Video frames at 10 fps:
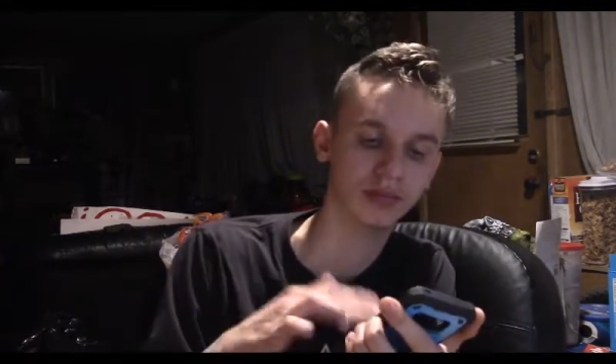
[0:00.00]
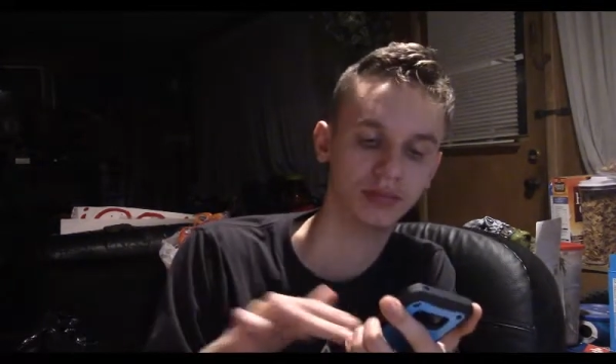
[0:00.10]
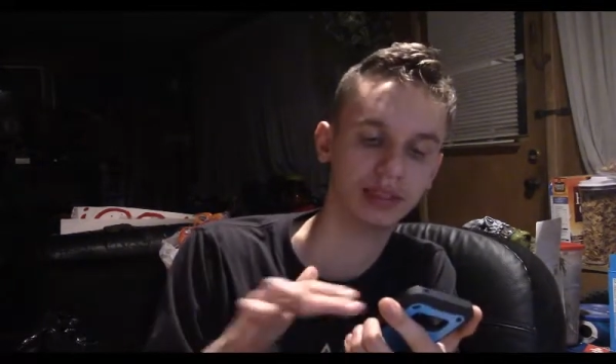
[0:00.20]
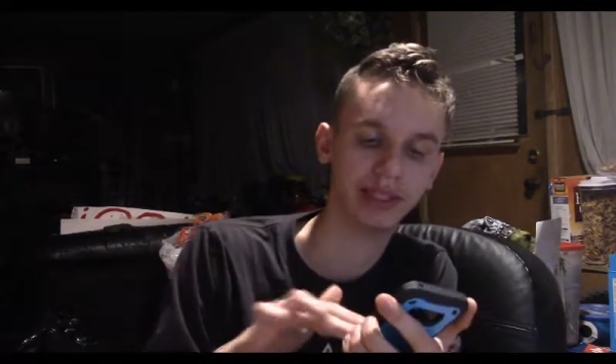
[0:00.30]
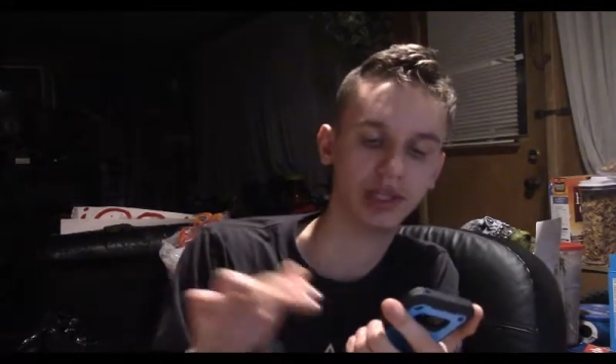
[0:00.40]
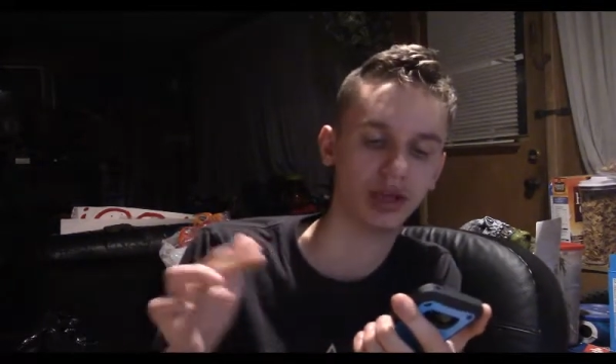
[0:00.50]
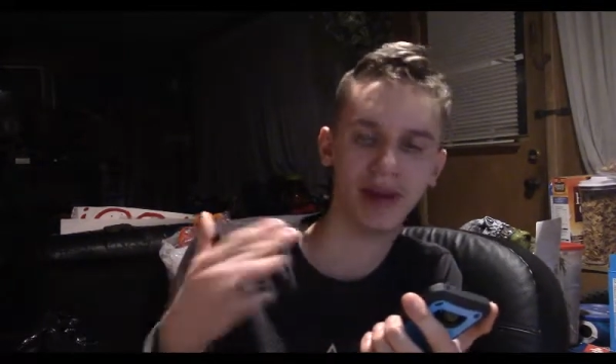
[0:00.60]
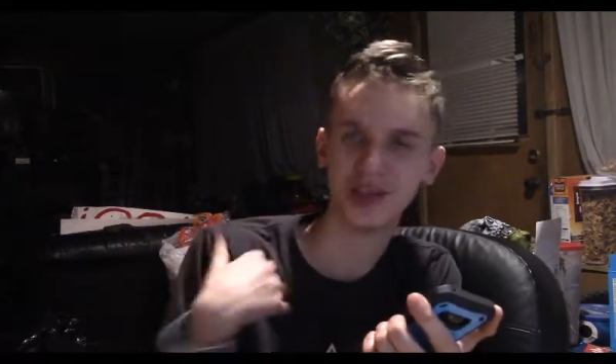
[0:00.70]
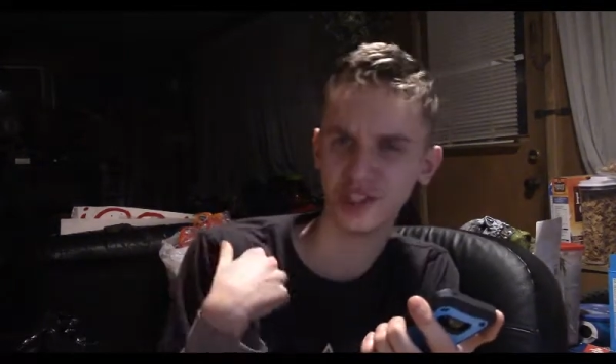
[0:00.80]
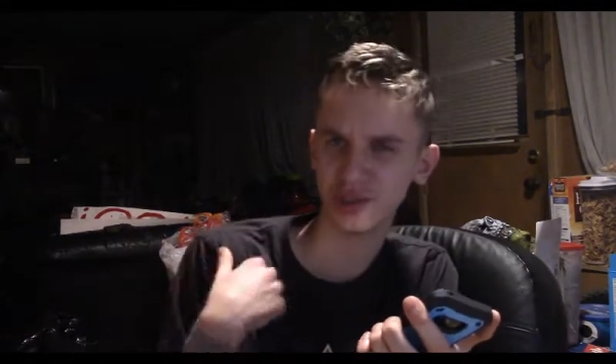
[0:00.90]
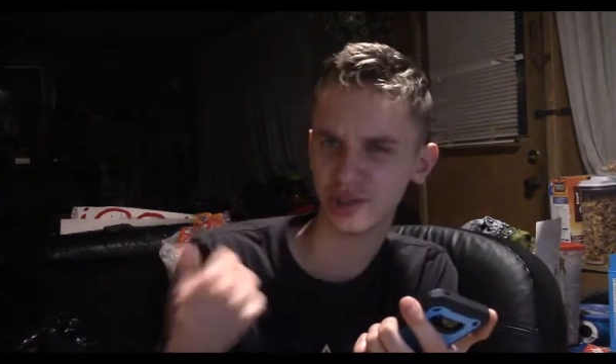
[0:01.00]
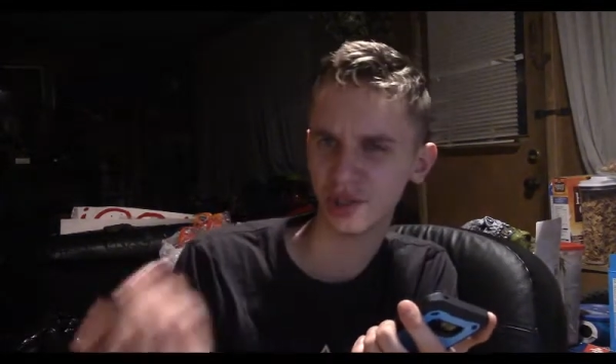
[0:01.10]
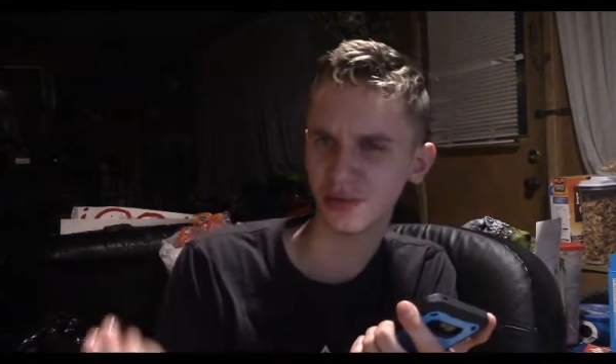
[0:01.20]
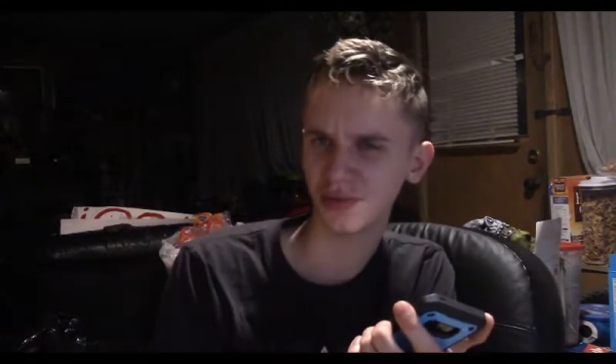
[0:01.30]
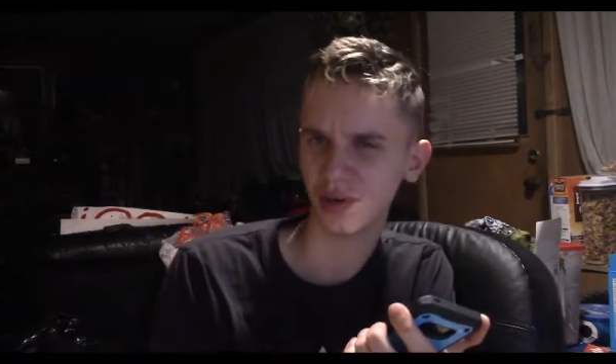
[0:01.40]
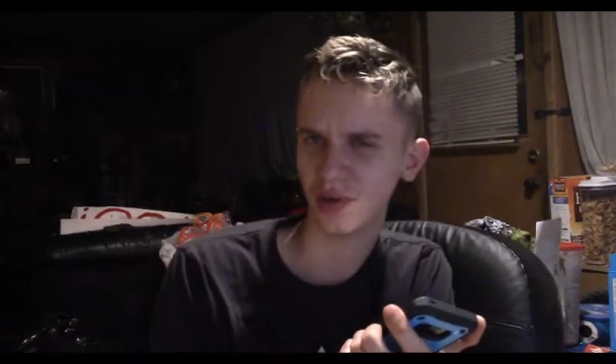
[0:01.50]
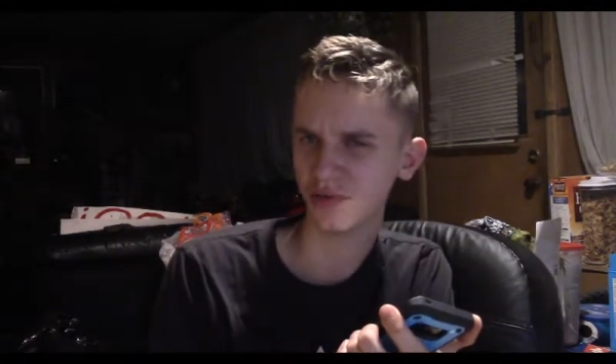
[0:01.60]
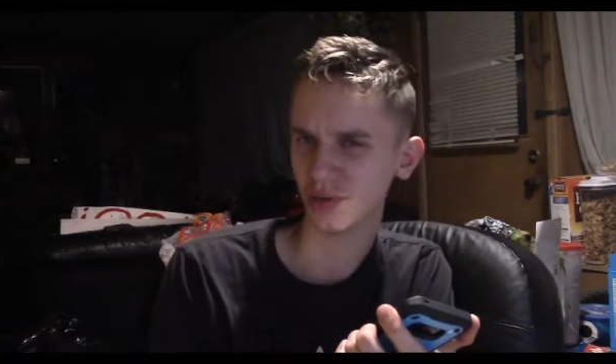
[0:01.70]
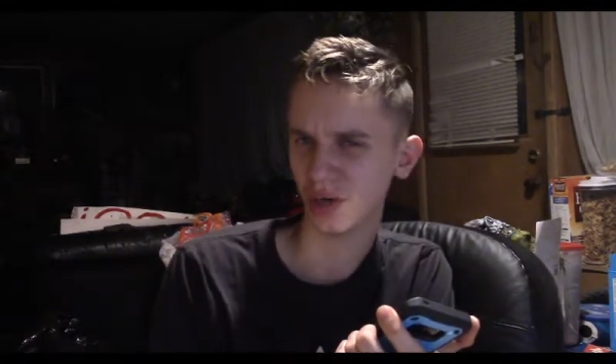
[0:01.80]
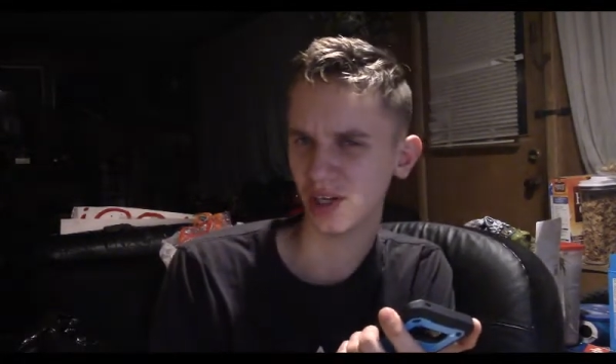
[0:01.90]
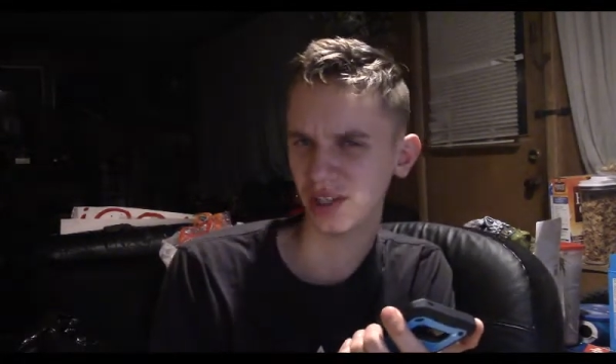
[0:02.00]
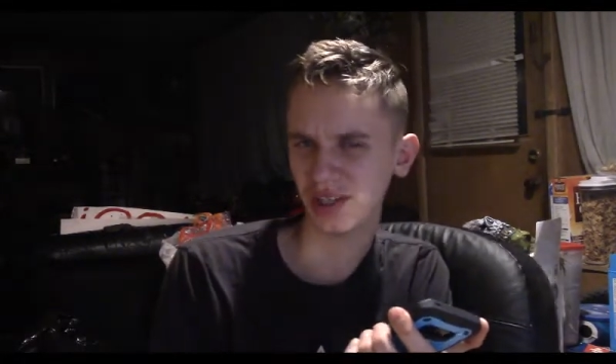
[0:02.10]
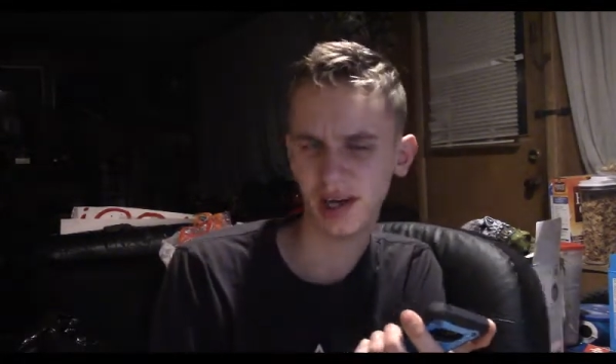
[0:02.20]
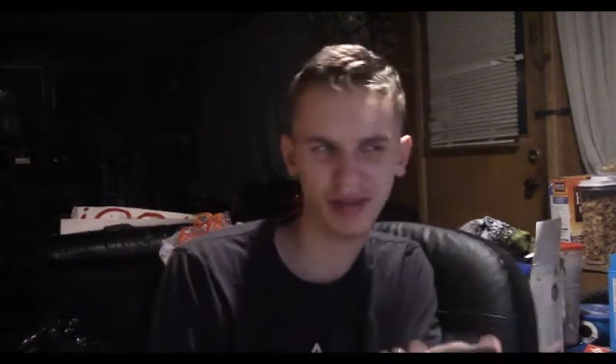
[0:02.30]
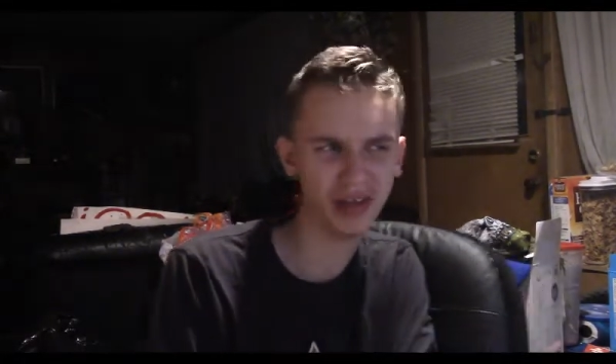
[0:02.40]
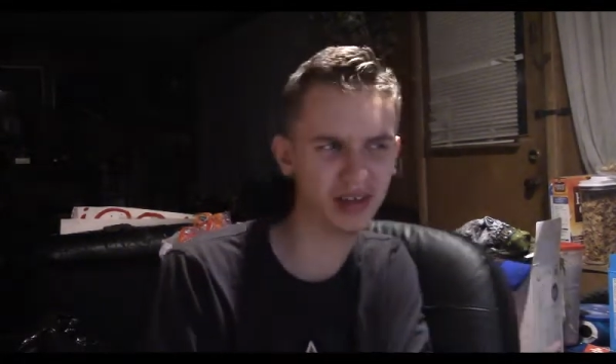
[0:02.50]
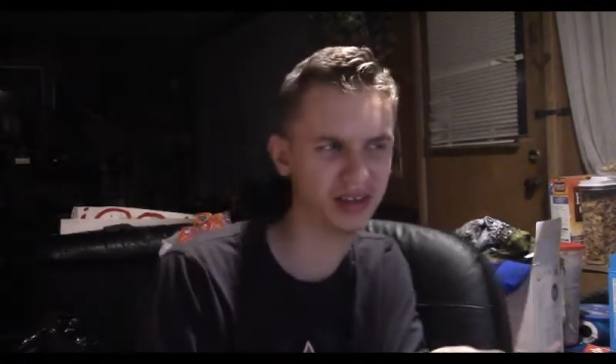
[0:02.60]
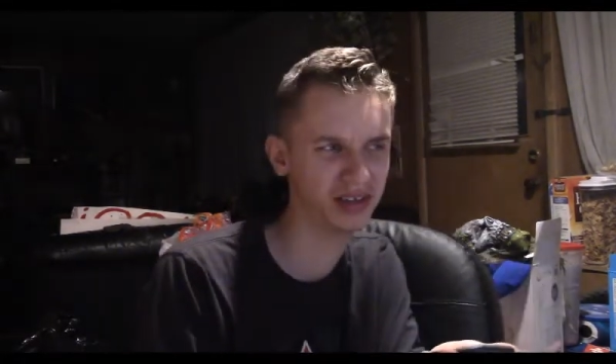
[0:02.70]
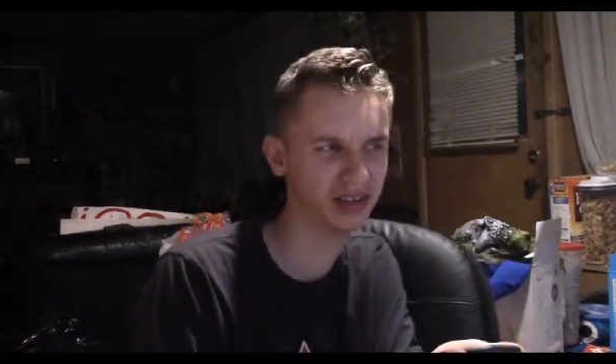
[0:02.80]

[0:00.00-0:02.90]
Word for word: It's like you're imagining yourself out of your body, I think?